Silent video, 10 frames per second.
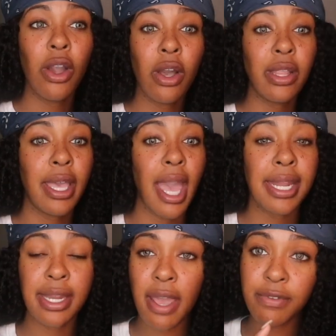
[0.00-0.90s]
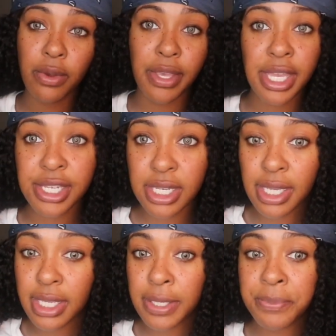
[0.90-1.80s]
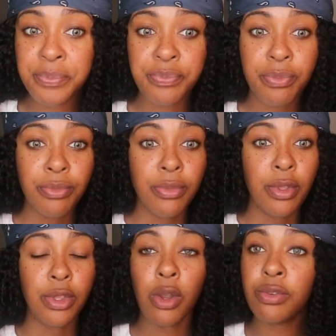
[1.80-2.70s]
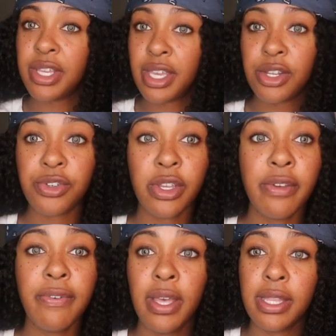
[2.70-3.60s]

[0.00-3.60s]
Y'all, like, I didn't have no itching, no dandruff.